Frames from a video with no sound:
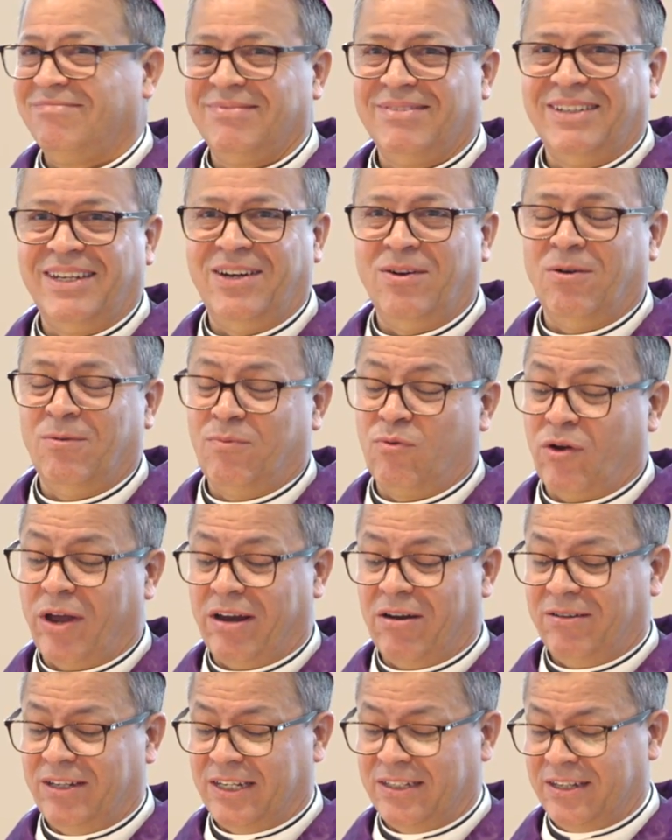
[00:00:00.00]

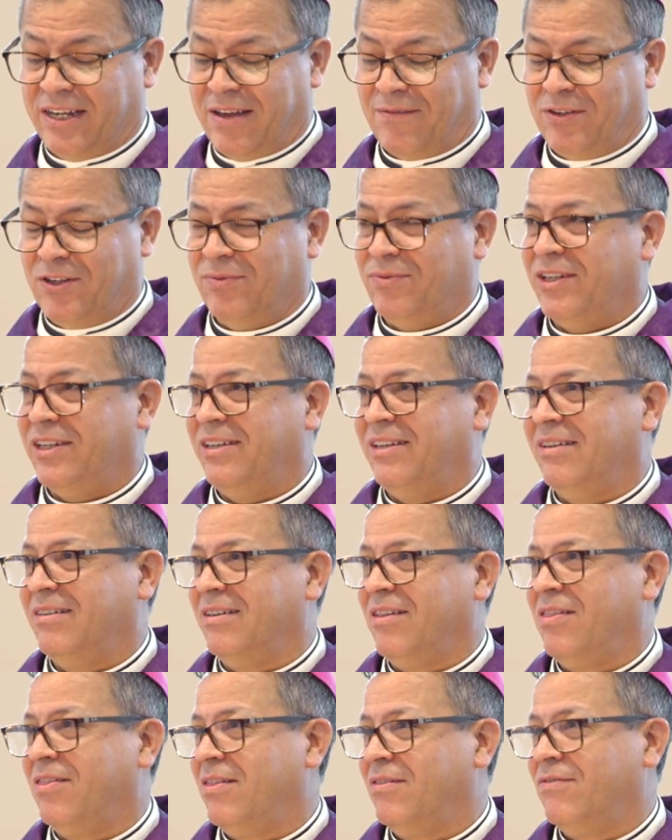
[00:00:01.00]
Prayer doesn't have to
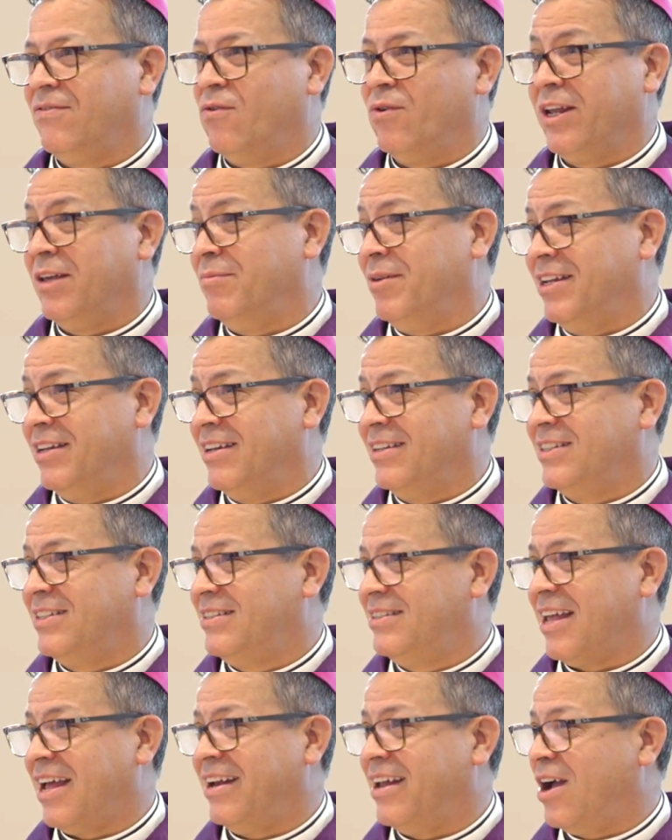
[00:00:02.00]
be 40
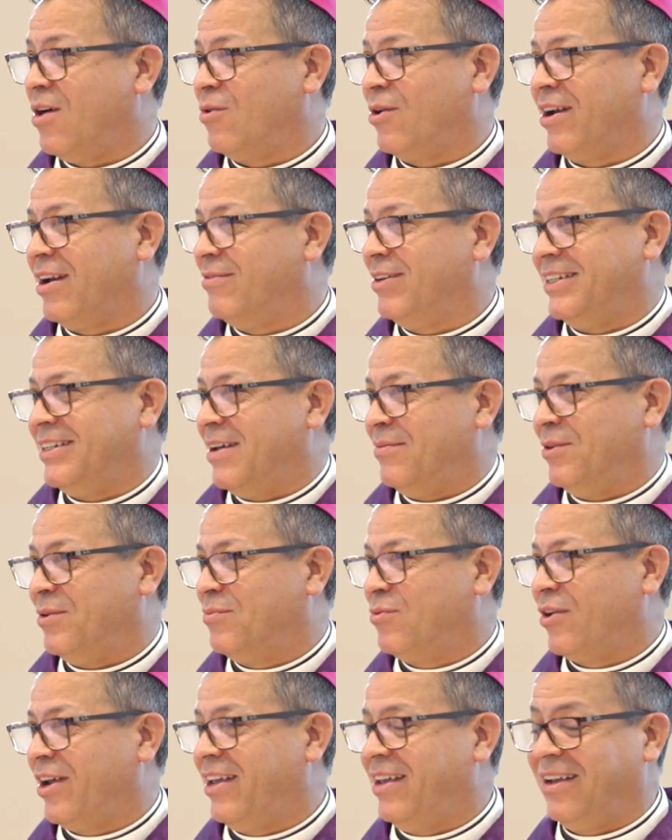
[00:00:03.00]
minutes, an hour every time you
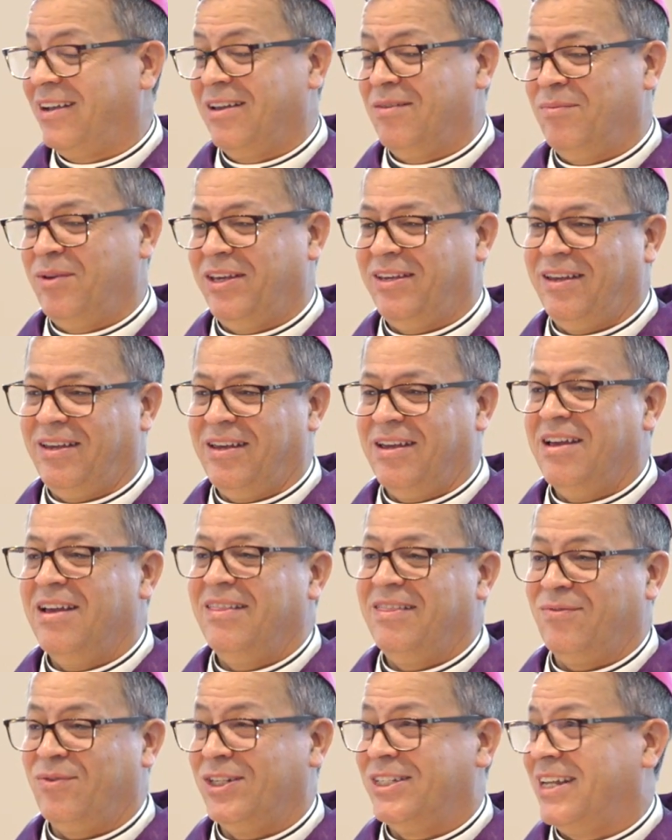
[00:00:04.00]
pray. It can be
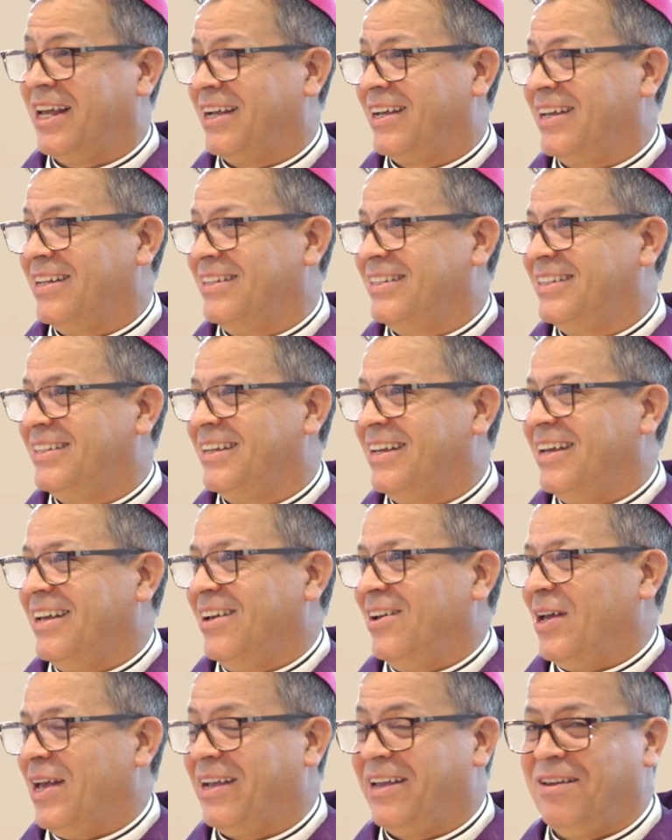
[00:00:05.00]
3 seconds.
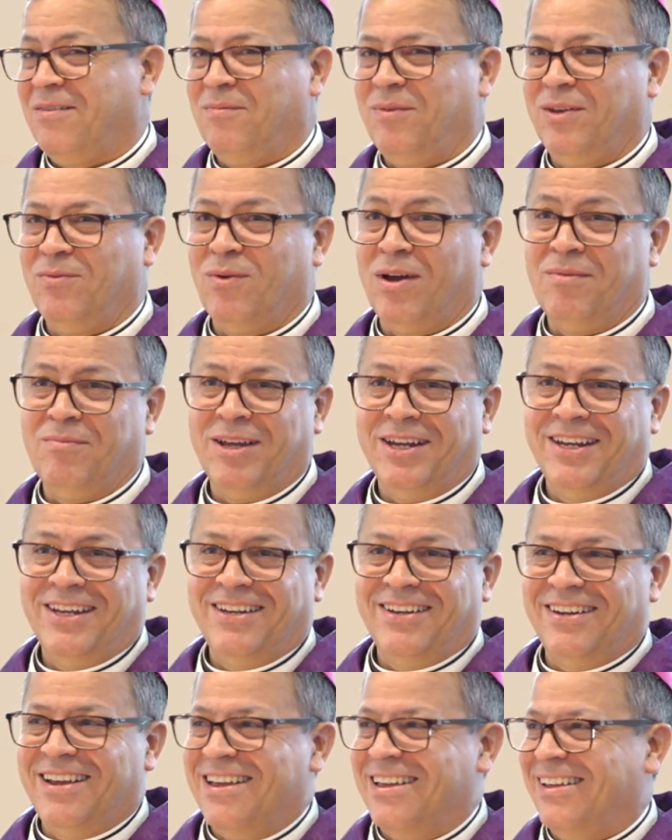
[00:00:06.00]
It can be 1
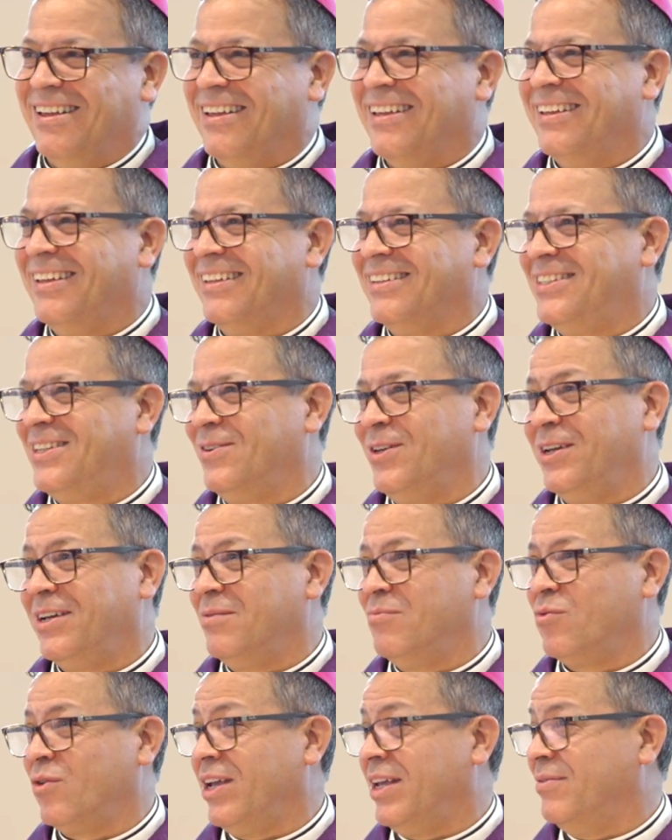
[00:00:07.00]
minute. So you
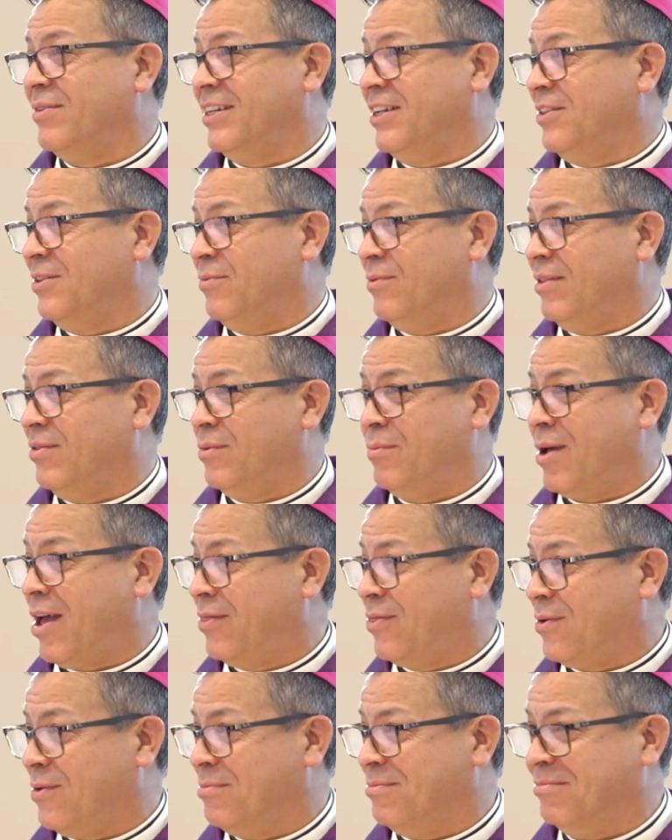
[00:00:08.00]
can pray even in the
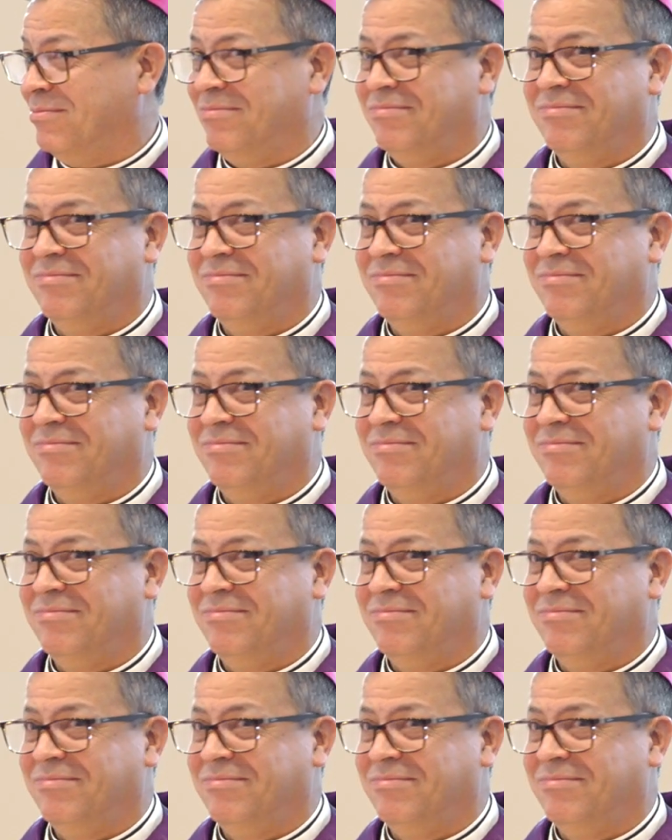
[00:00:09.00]
bathroom.